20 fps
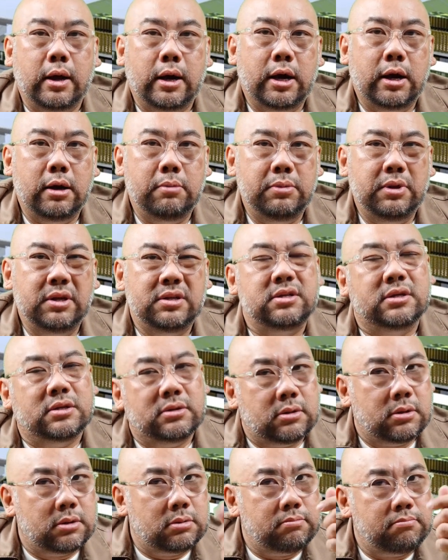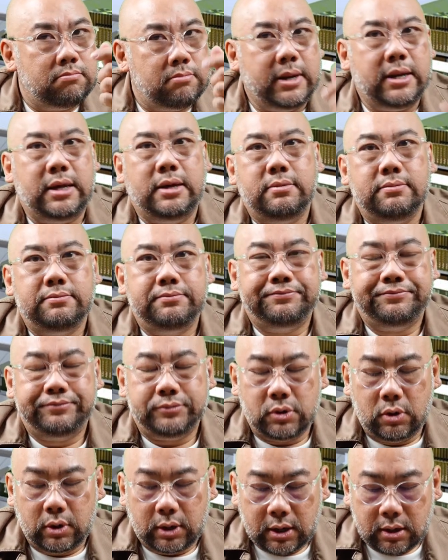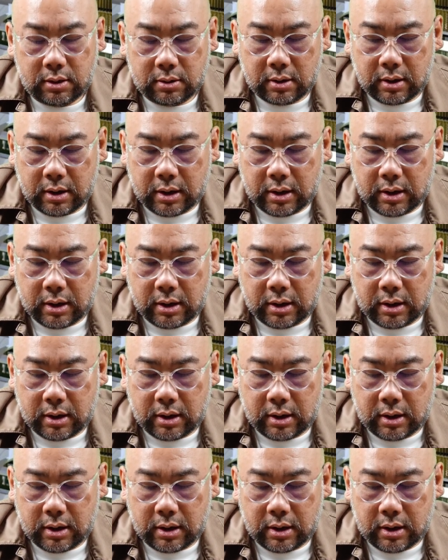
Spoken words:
It means money. Okay.